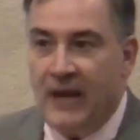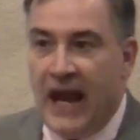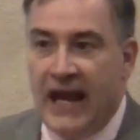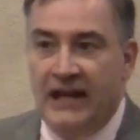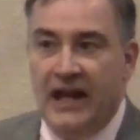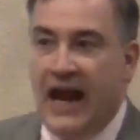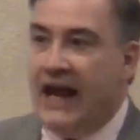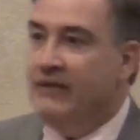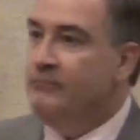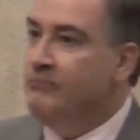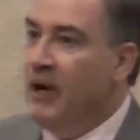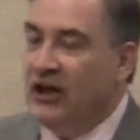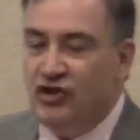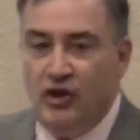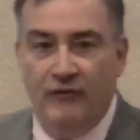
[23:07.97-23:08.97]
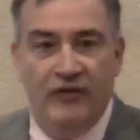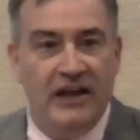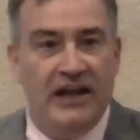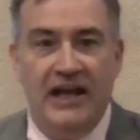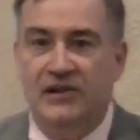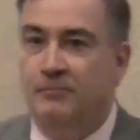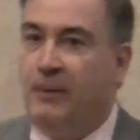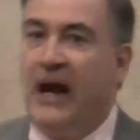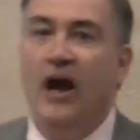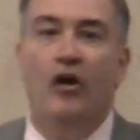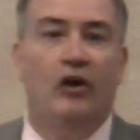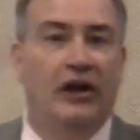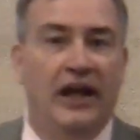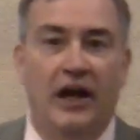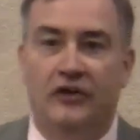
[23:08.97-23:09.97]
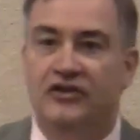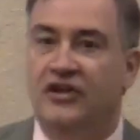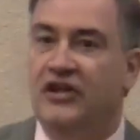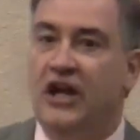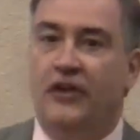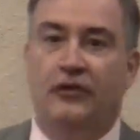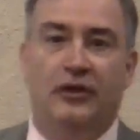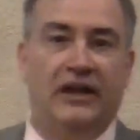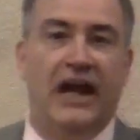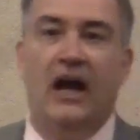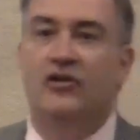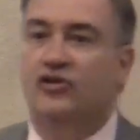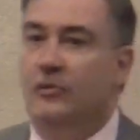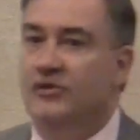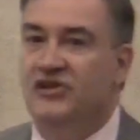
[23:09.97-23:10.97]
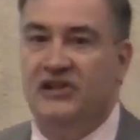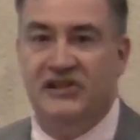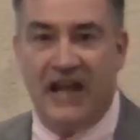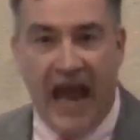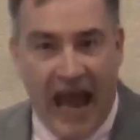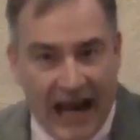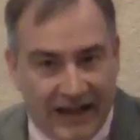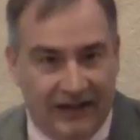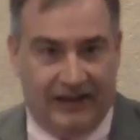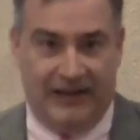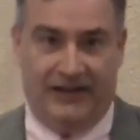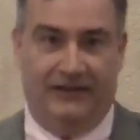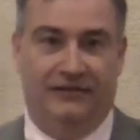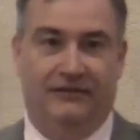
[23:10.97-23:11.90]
and much of it is parallel to the other accounts almost exactly.